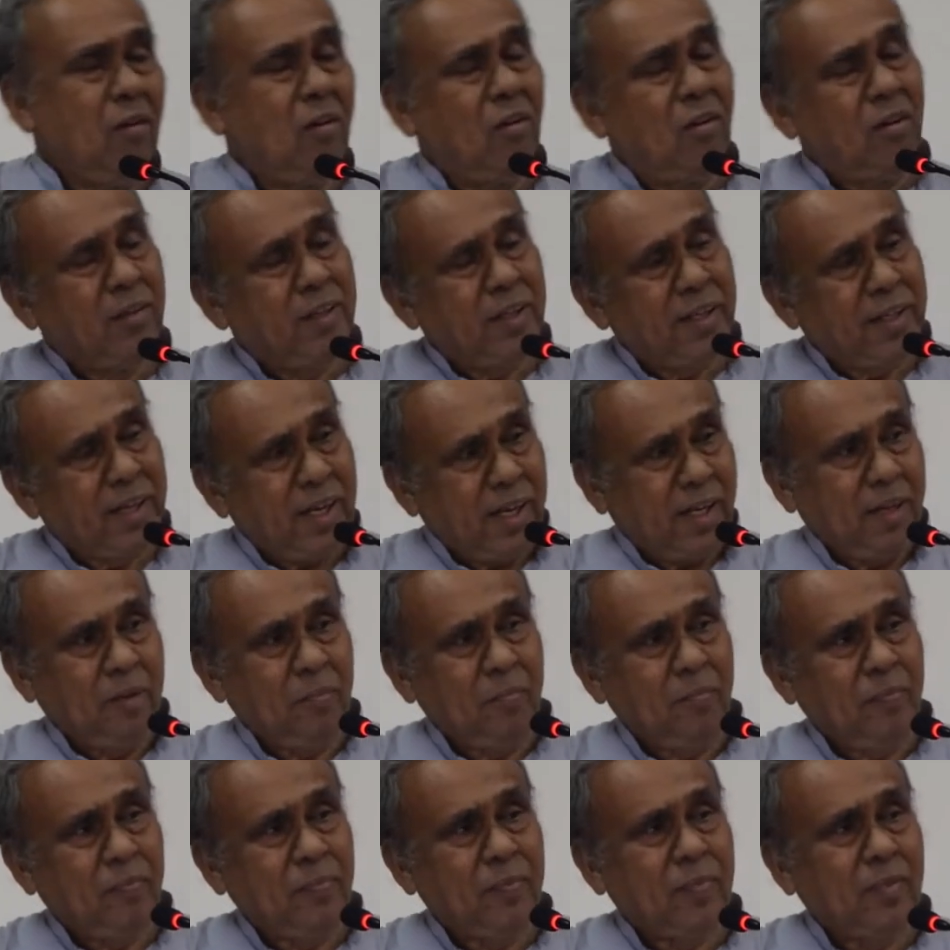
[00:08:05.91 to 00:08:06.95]
Or the
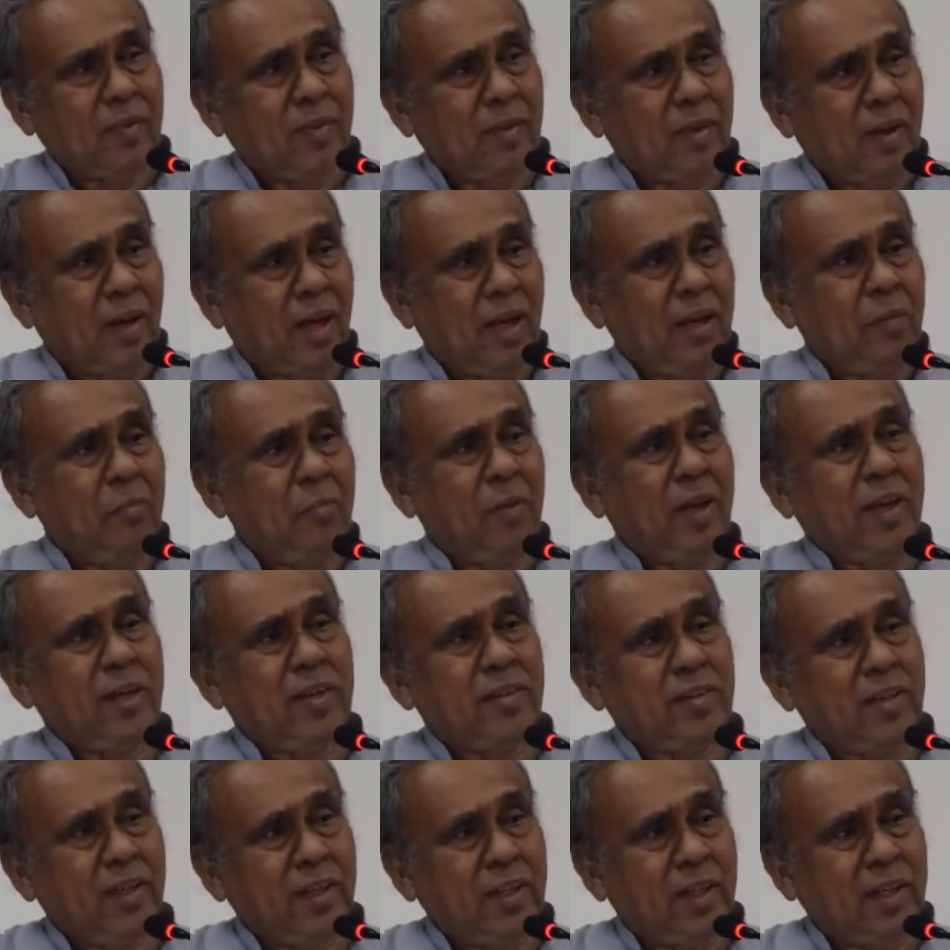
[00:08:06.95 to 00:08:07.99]
time, I
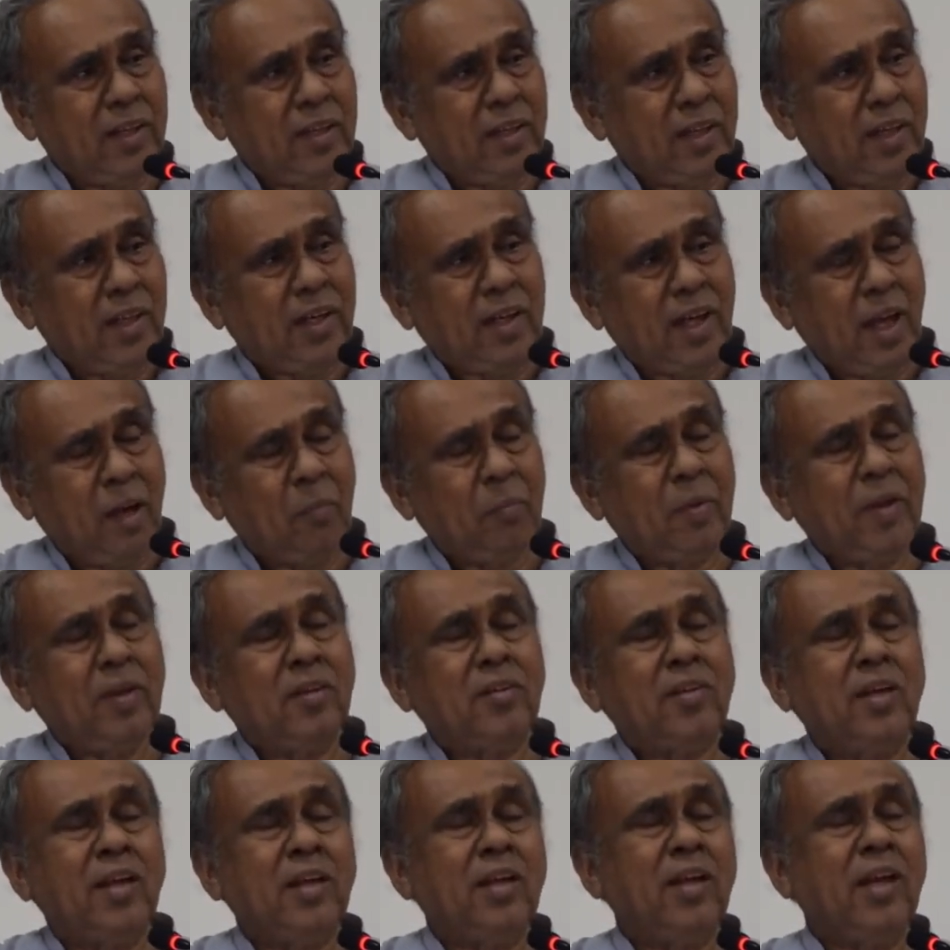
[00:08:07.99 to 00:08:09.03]
might say that it
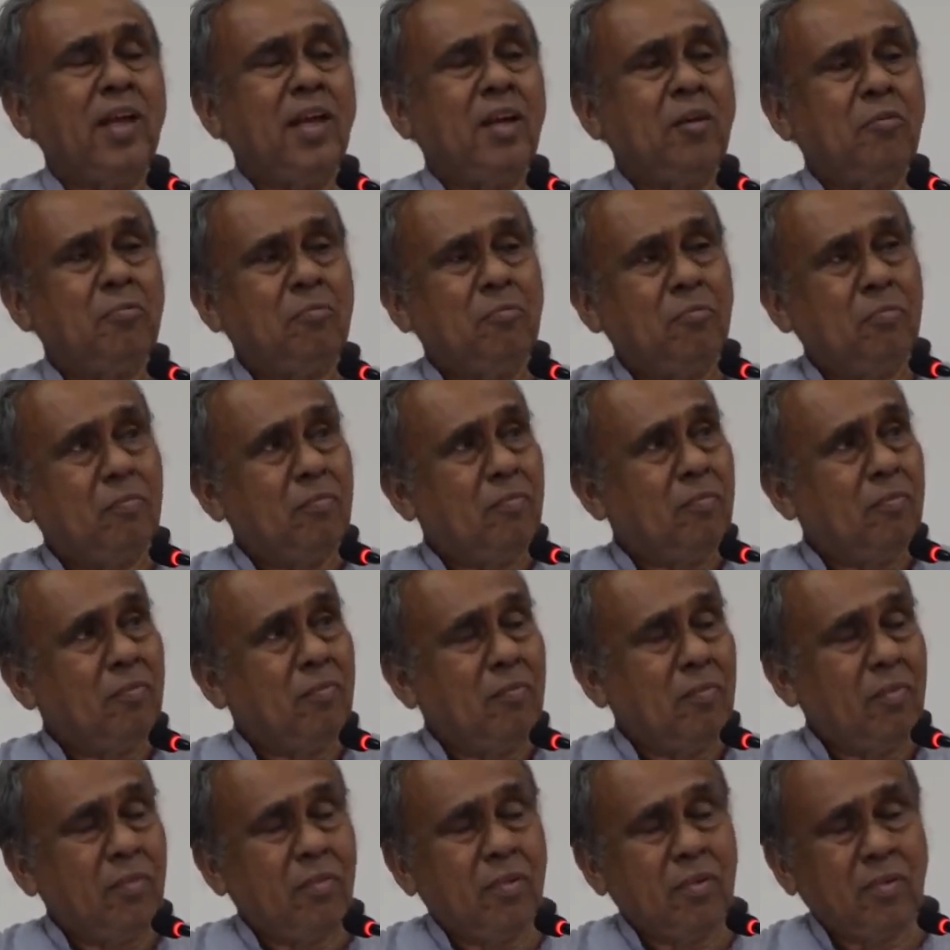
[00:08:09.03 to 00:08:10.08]
happens at
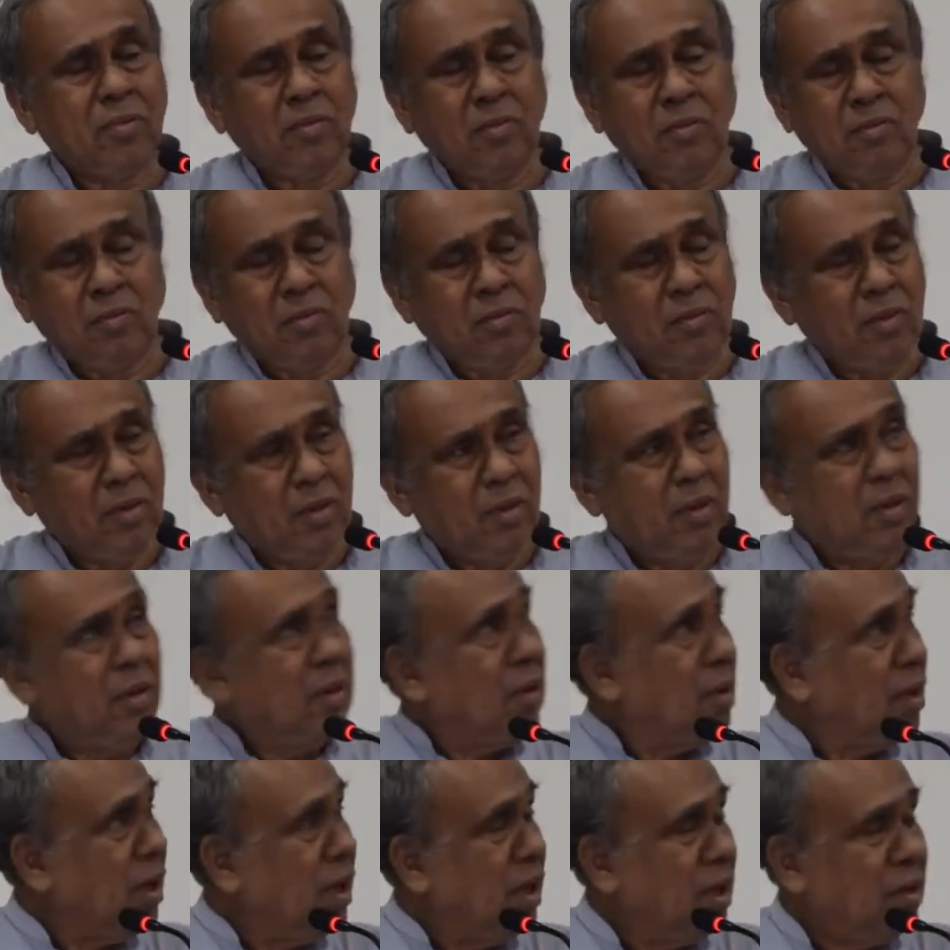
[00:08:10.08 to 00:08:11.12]

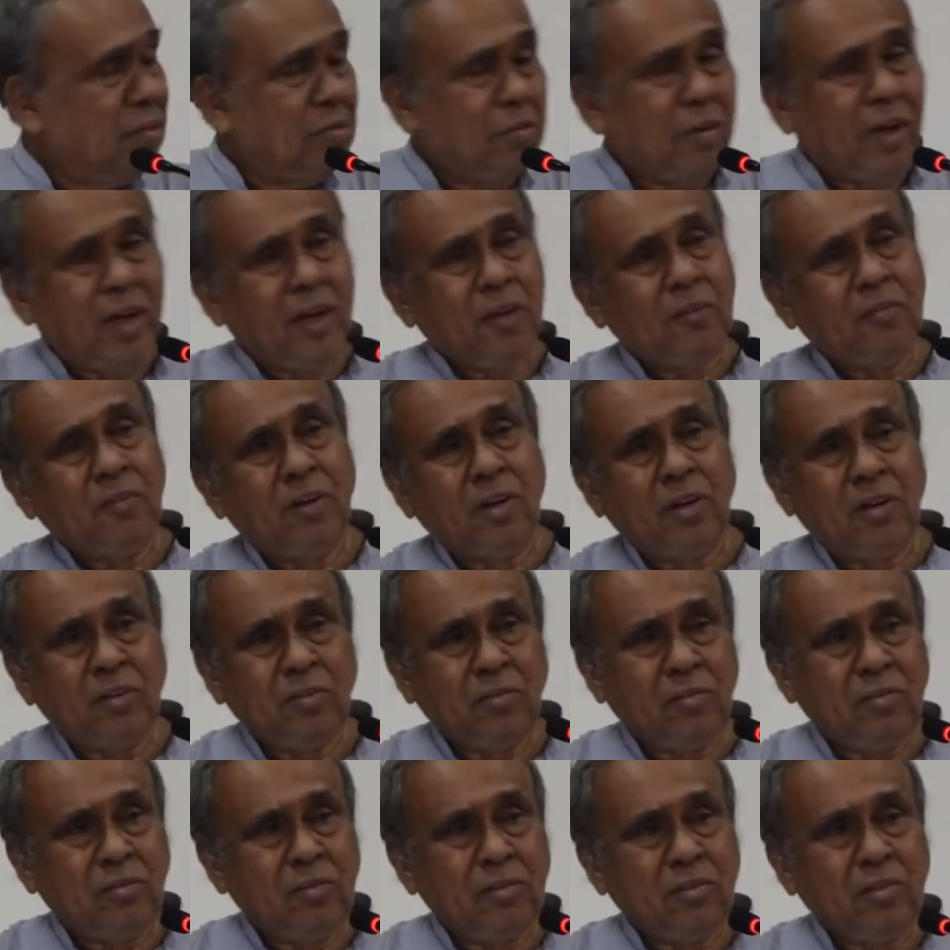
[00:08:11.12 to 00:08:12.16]
8:05 or
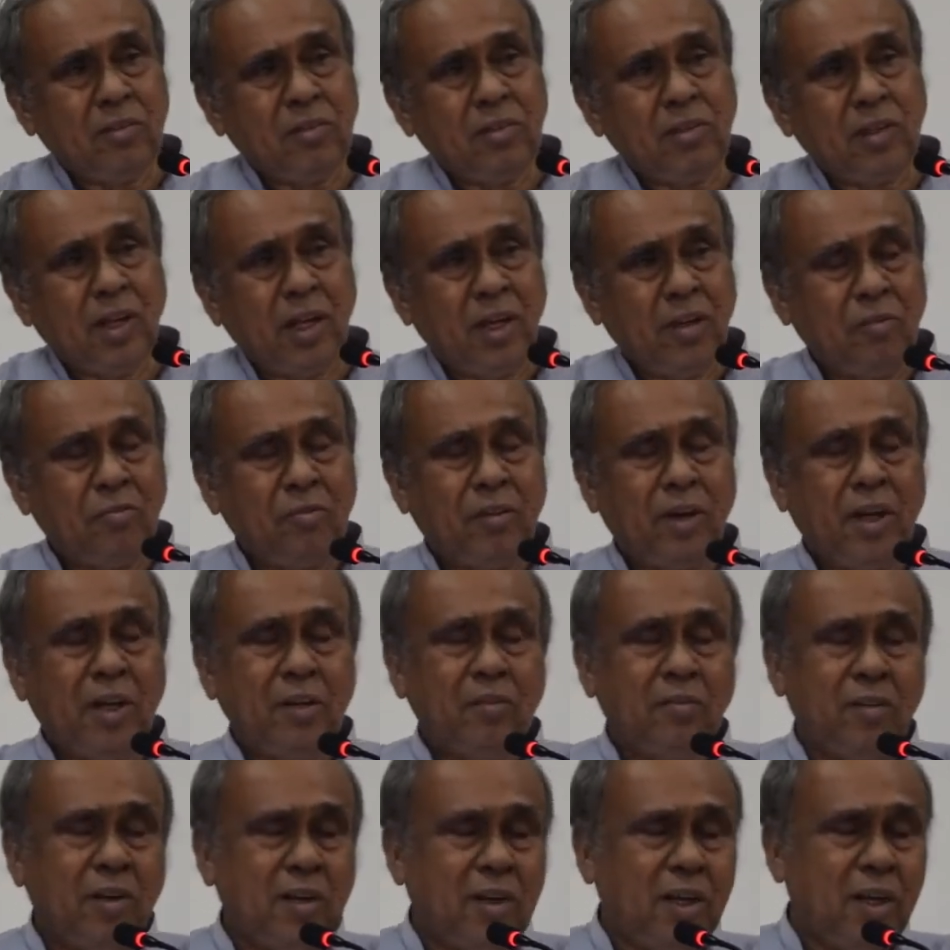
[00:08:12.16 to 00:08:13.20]

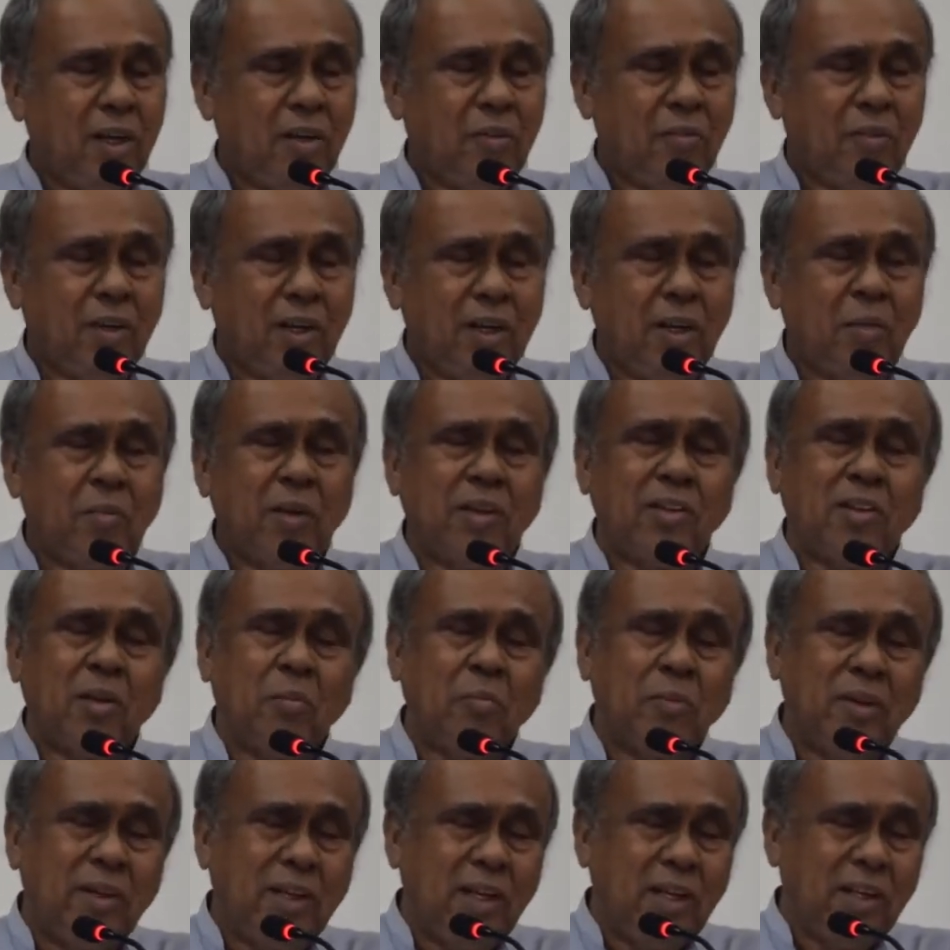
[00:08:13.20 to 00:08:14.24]
10:05 or 10:20, but
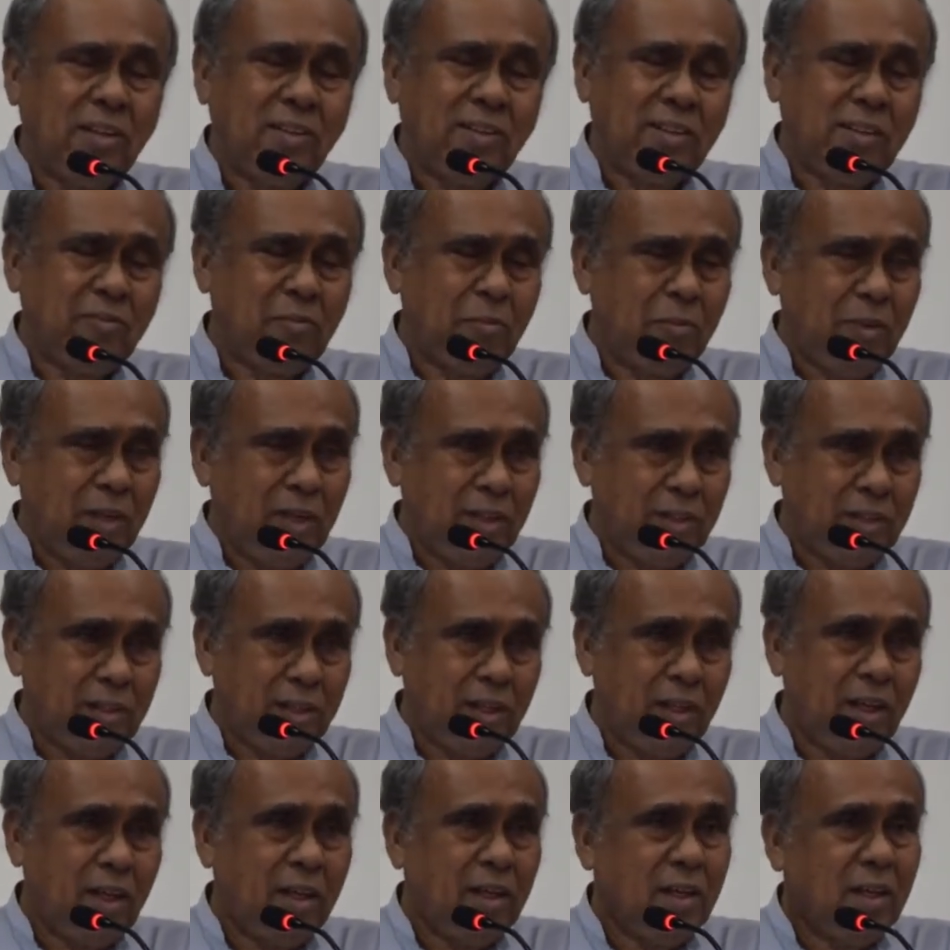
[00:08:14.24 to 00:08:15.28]
somebody else
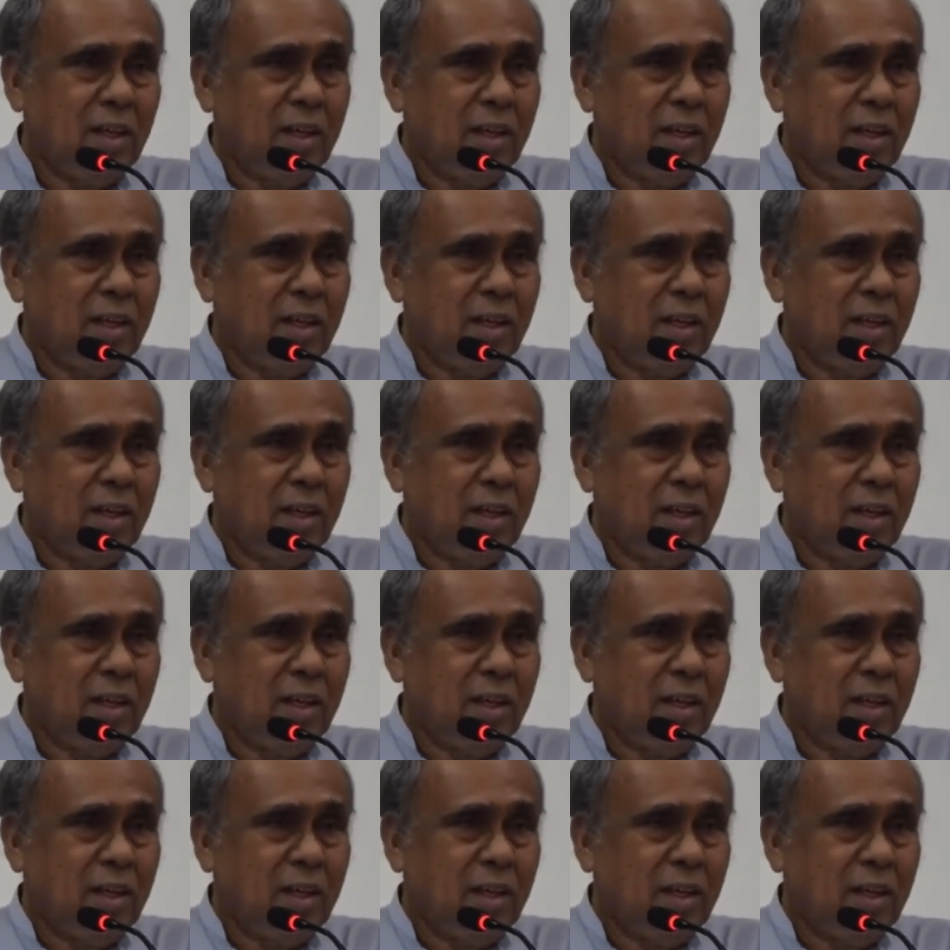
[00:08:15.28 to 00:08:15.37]
say,